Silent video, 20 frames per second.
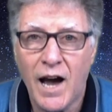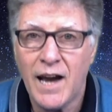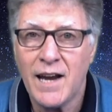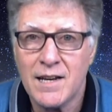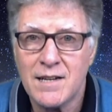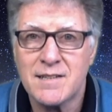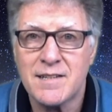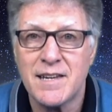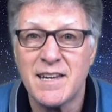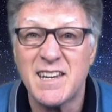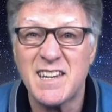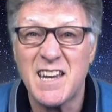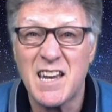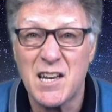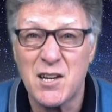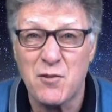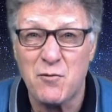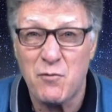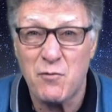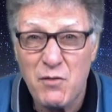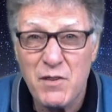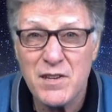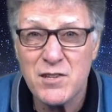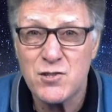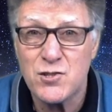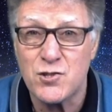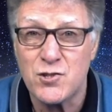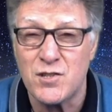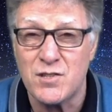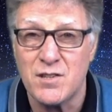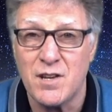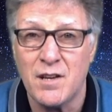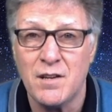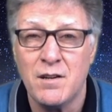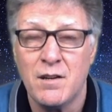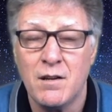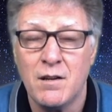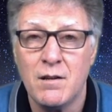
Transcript: I'll take care of this," she said.